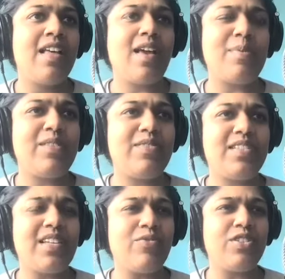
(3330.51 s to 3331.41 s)
I believe the
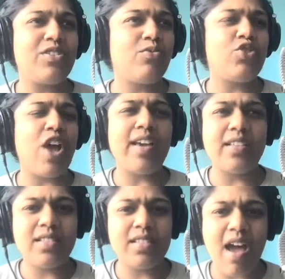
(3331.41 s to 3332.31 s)
San Francisco
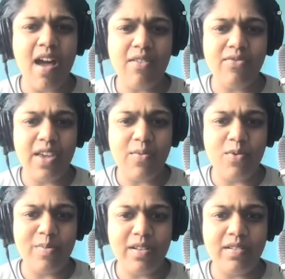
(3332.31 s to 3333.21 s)
Giants have a
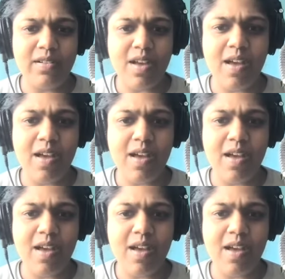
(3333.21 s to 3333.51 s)
woman